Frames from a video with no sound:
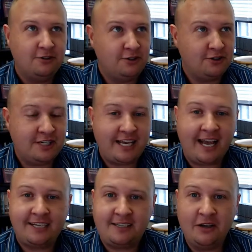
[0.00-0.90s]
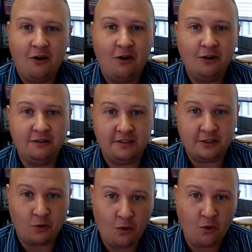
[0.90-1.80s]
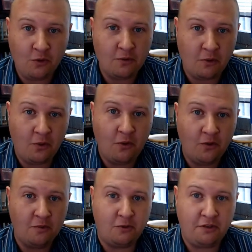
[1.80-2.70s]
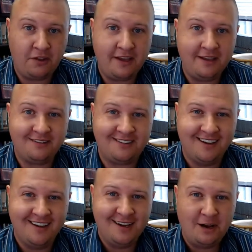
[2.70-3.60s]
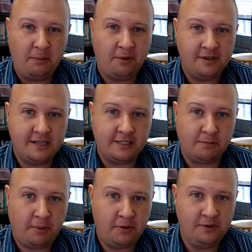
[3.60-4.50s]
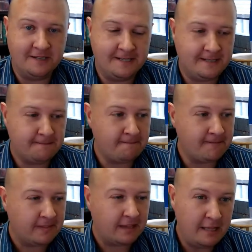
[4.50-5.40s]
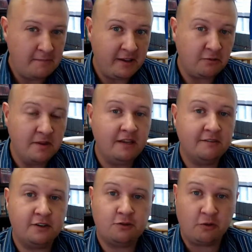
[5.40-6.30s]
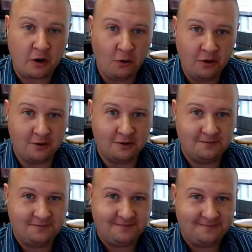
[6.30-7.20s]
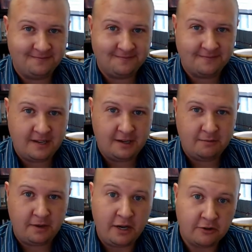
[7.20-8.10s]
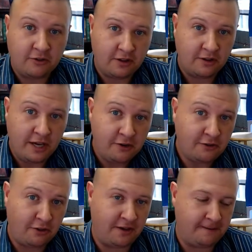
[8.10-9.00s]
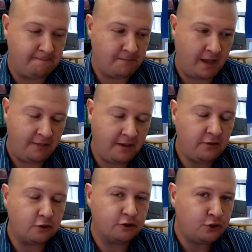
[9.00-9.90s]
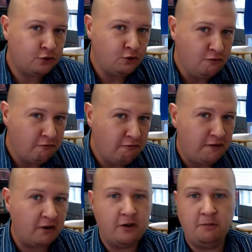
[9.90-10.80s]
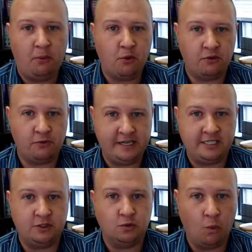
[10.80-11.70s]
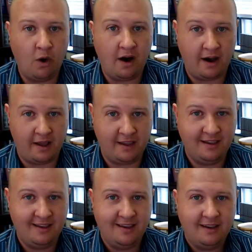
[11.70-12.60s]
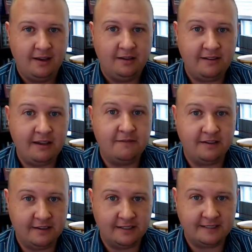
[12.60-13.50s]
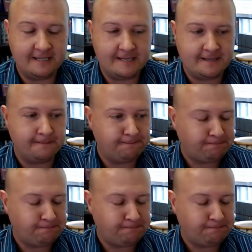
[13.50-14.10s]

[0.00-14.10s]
just casting all of these horrible, horrible things upon his opponents, and that makes many of us recoil. But here's the thing. I think there are two very important reasons why David does this.